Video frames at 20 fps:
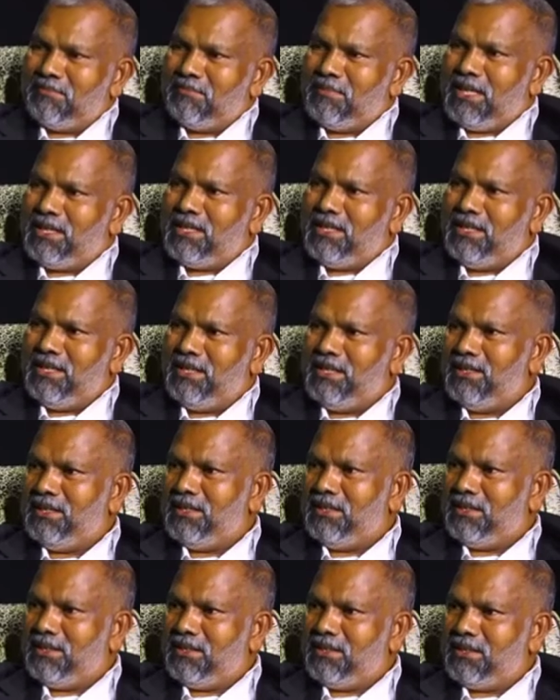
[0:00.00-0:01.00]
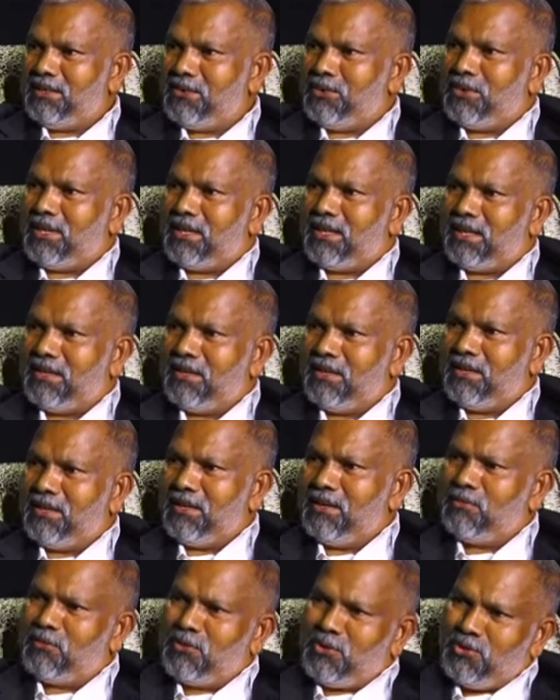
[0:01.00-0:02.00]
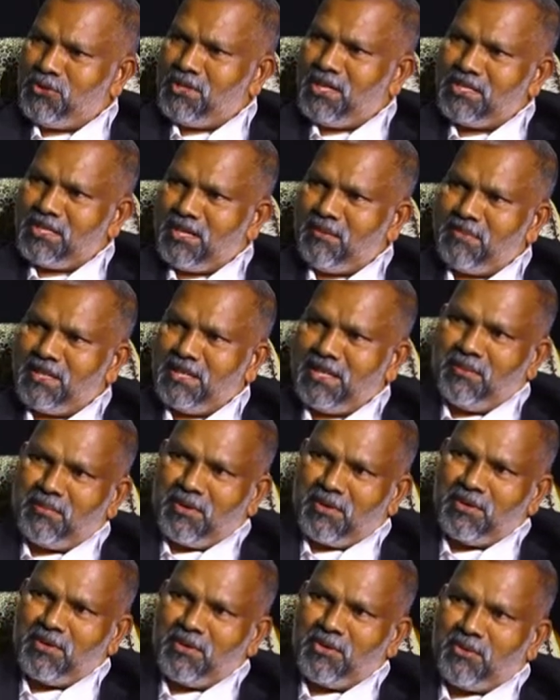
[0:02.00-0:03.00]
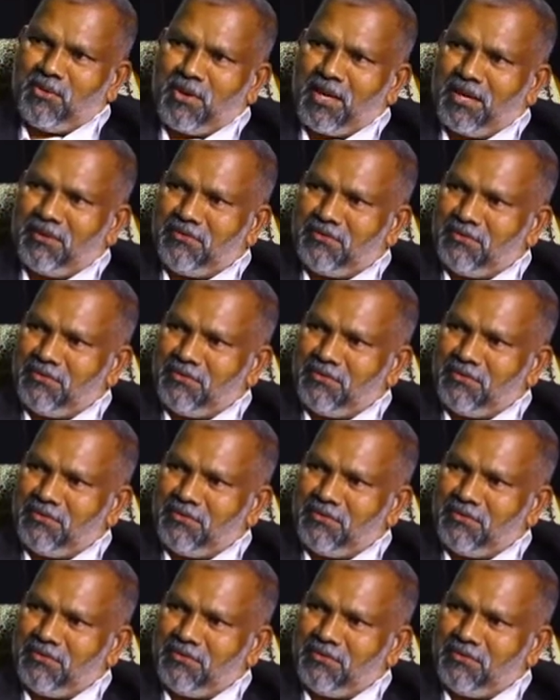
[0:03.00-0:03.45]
Betty Kurian. Would you say something about your wife?